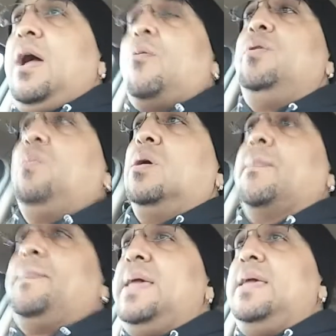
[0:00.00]
Yeah, we
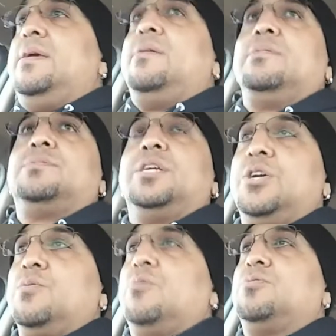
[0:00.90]
want to be
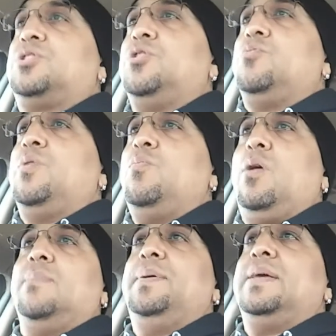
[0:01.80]
the heroes too.
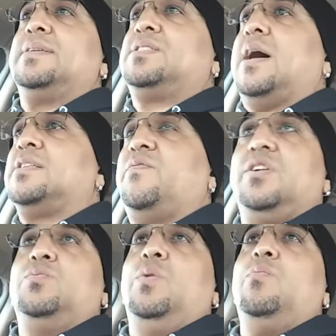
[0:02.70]
We want to be in science
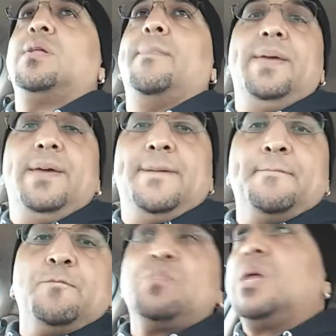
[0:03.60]
fiction. We want to be
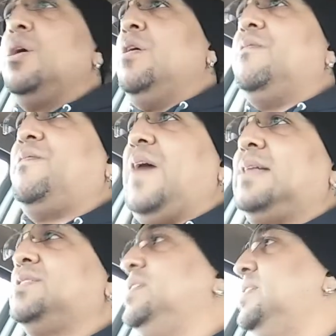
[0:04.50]
in
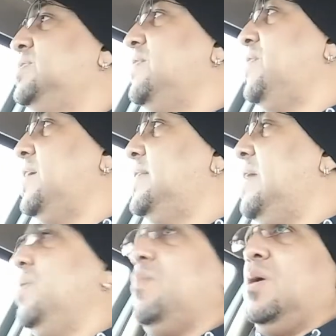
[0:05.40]
fantasy and stuff like
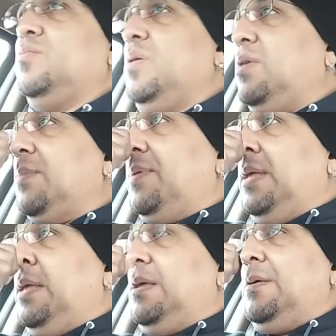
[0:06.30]
that. We want to
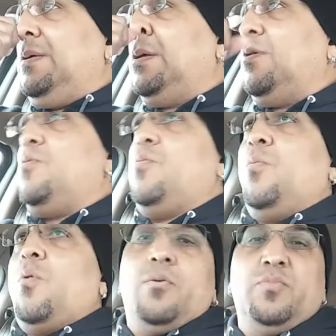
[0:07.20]
be,
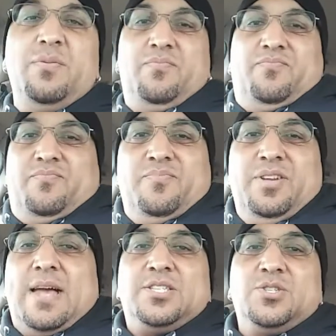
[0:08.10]

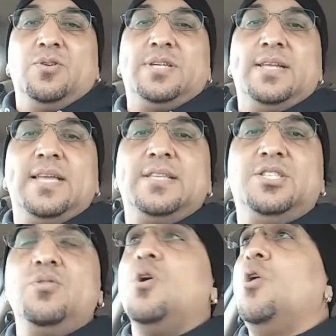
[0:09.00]
we like stories like
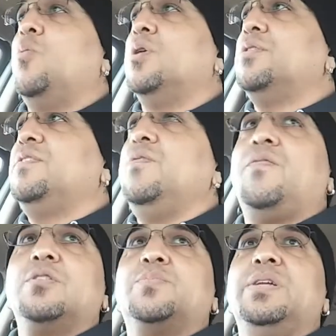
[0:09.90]
that too. Whether
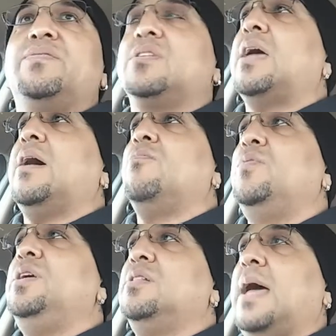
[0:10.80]
you folks believe it or
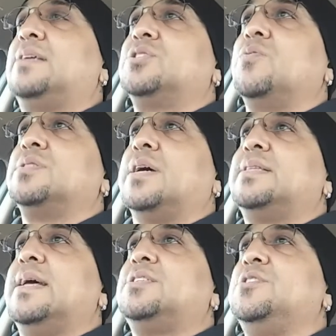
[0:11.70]
not, we like stories
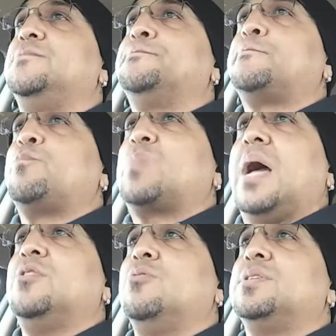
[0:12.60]
like that too.
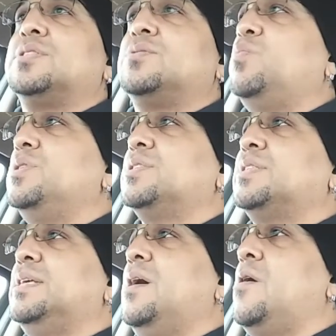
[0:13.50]
I know this
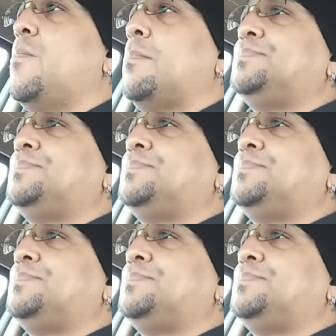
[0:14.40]
wasn't the